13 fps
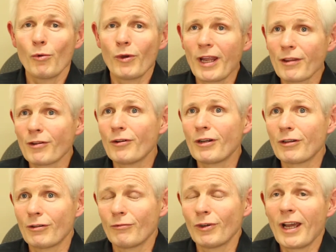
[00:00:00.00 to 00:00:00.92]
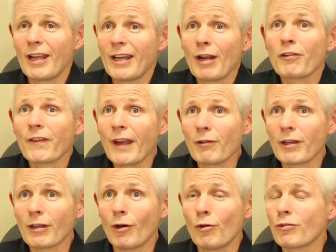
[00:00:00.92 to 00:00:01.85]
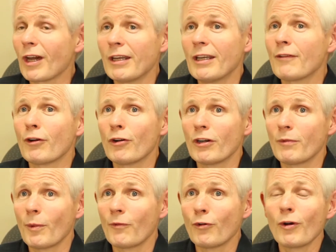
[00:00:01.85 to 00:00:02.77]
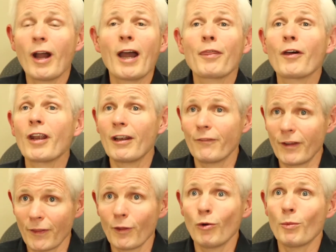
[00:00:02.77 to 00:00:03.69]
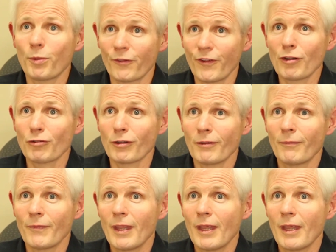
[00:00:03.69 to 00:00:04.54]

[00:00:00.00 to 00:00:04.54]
When I announced that I was a coach, I'd never heard of it before. I thought I invented the whole profession.